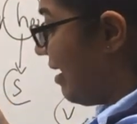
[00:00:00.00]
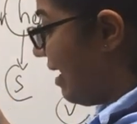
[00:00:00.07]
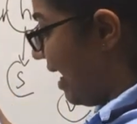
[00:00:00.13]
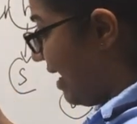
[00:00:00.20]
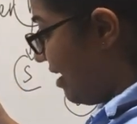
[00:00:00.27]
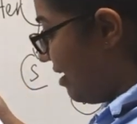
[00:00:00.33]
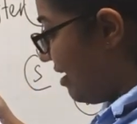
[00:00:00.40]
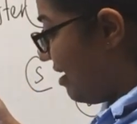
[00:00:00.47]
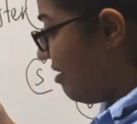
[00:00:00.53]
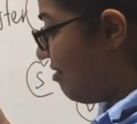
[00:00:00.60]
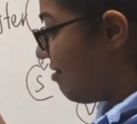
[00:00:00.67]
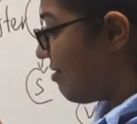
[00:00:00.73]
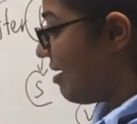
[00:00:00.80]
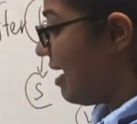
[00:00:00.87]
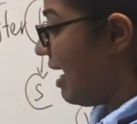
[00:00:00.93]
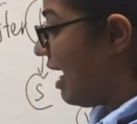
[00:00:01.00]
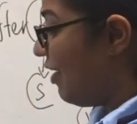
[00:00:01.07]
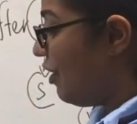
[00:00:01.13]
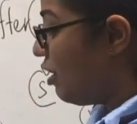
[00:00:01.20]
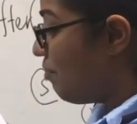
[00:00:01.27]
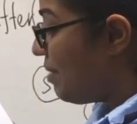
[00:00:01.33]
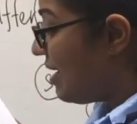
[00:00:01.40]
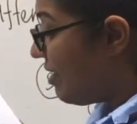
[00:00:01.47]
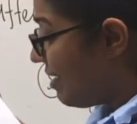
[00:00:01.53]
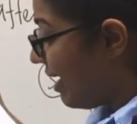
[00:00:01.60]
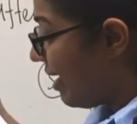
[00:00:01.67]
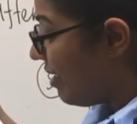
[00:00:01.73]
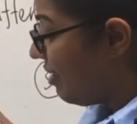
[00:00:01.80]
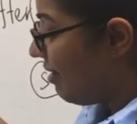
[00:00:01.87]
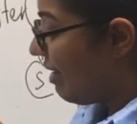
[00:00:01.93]
guidance, how it been
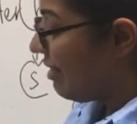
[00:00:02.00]
done.